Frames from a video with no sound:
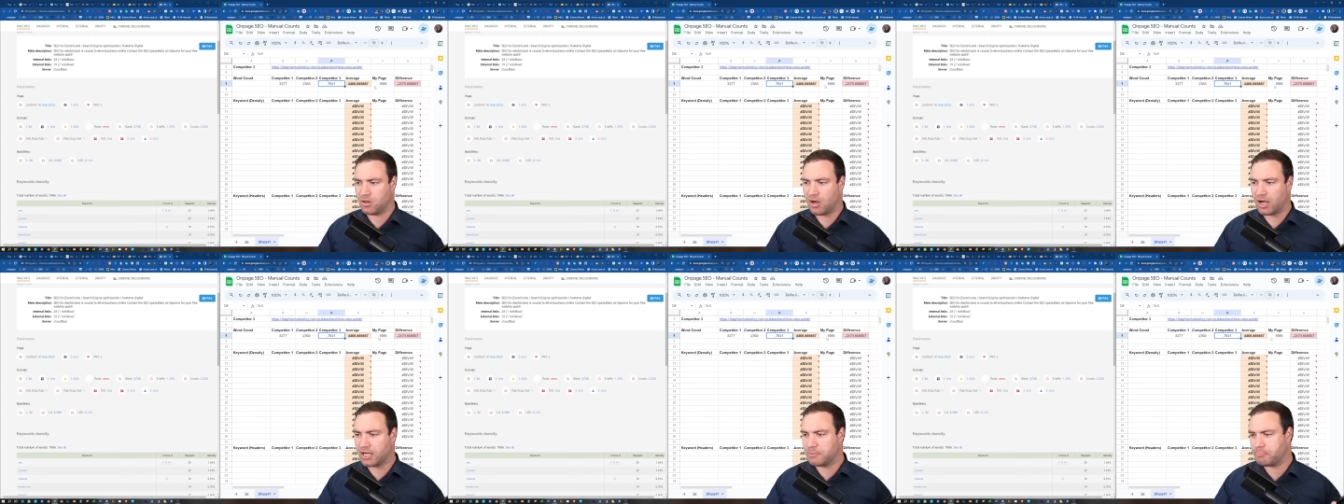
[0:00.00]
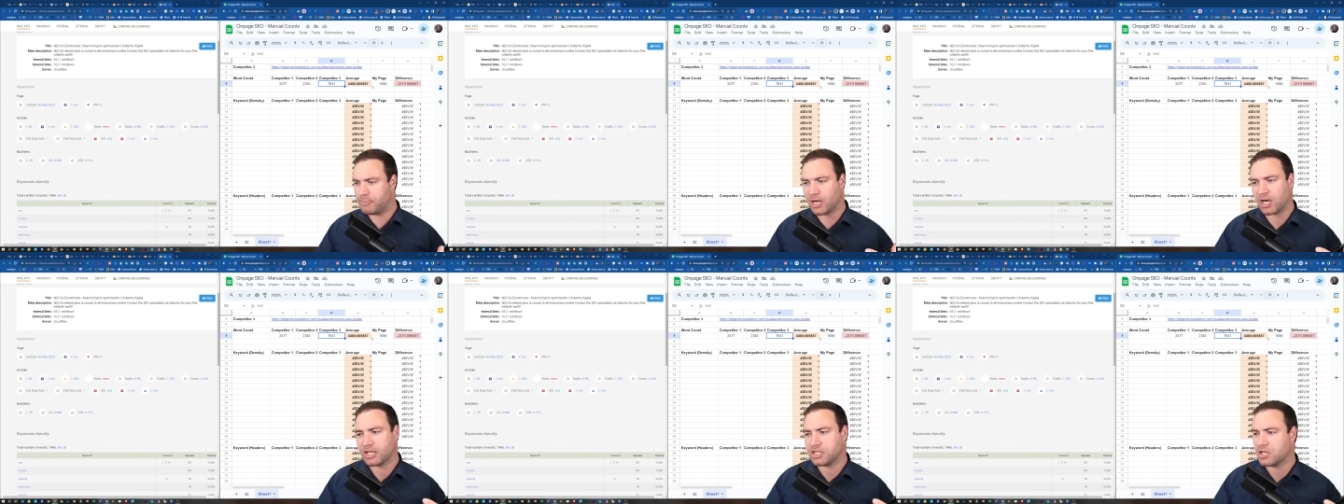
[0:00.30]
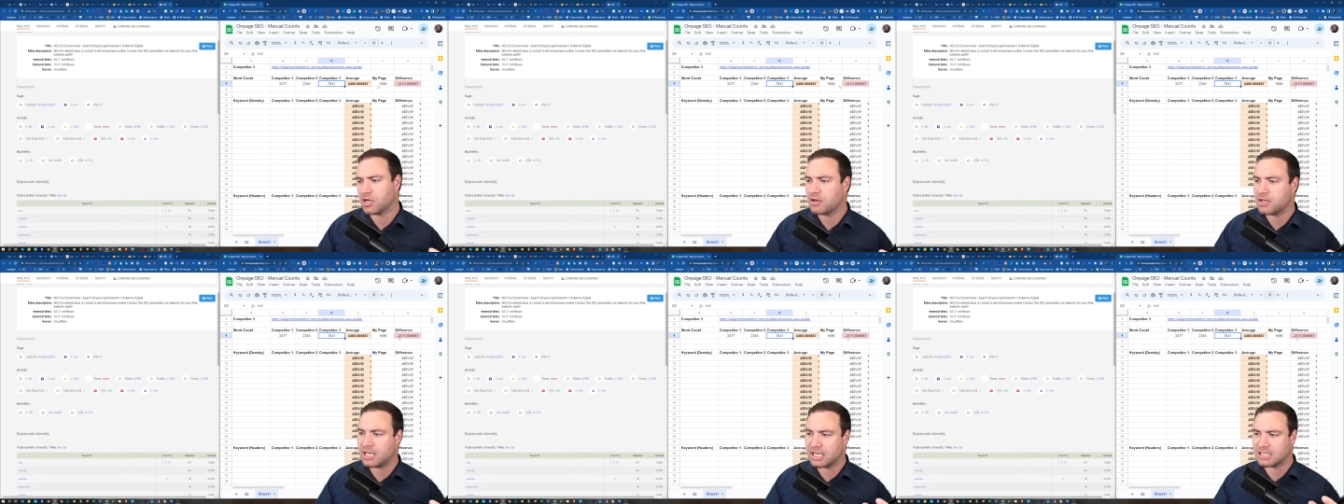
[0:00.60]
I, but I
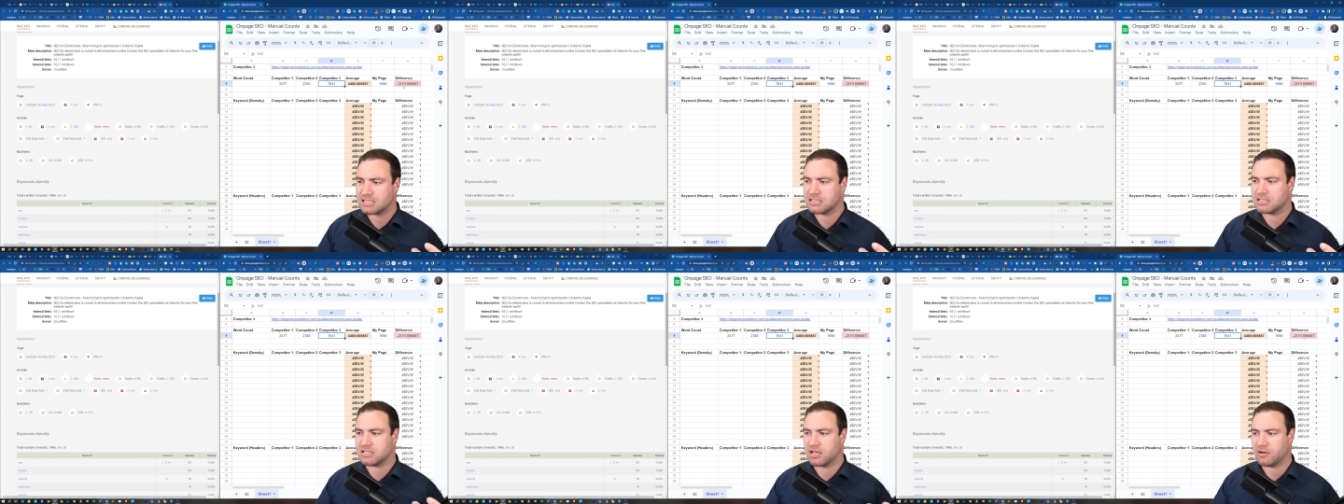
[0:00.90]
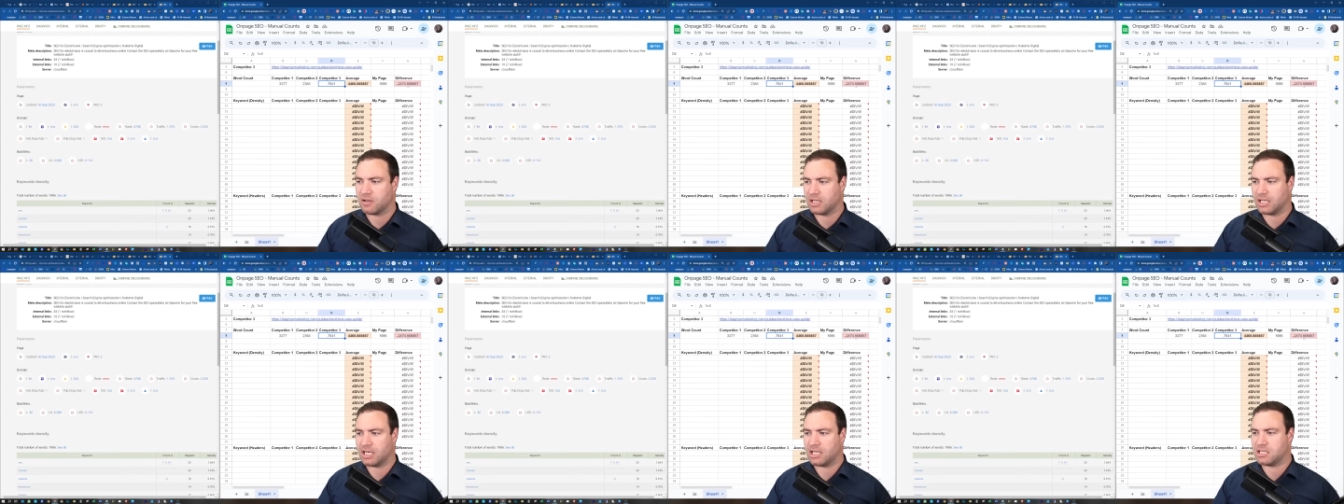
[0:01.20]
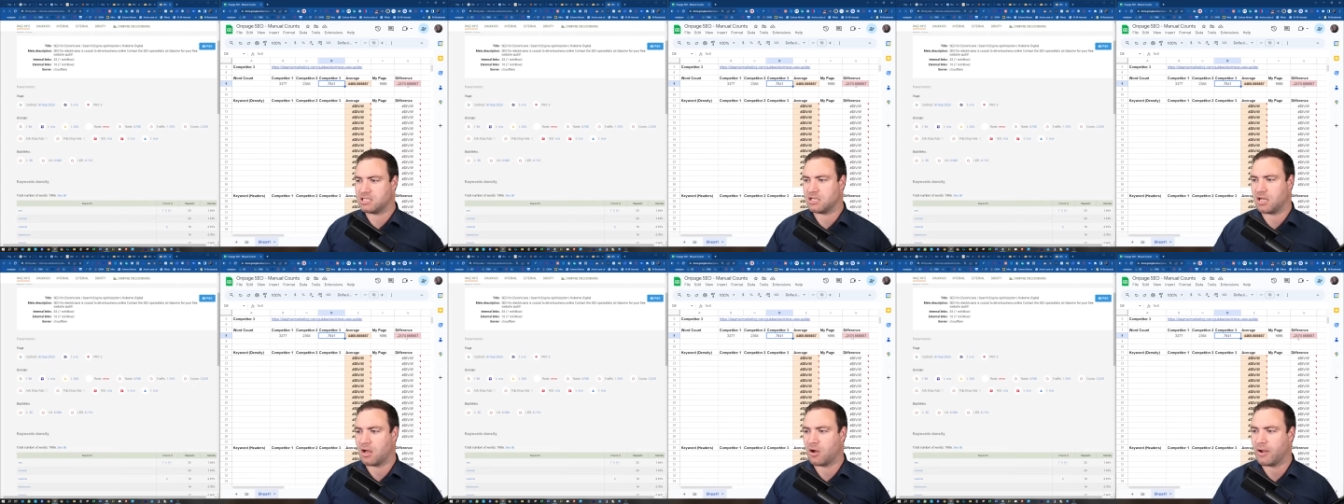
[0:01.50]
don't necessarily need
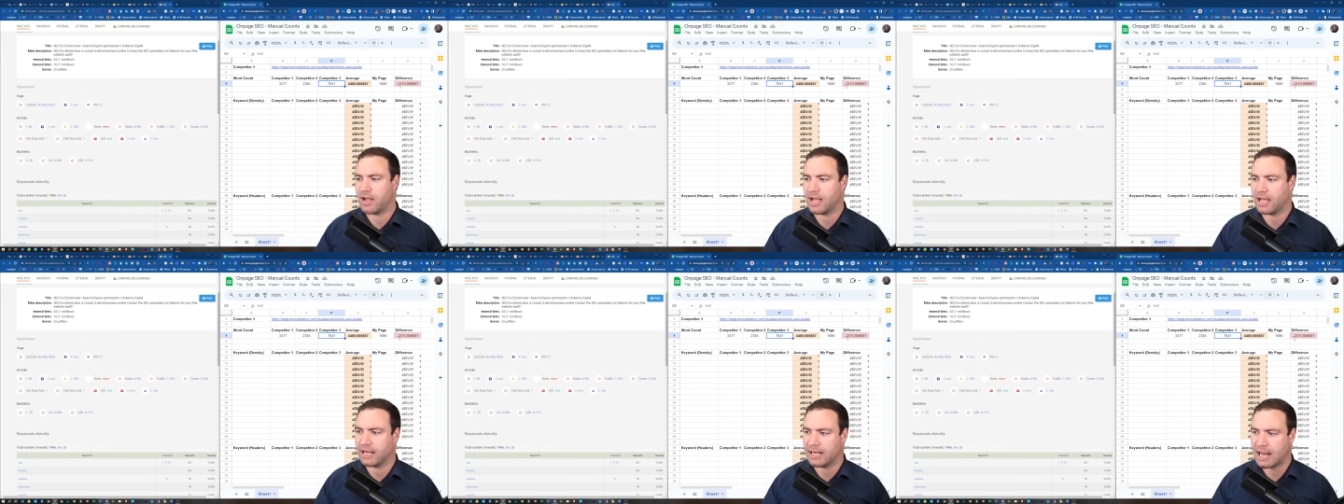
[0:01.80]
to go out and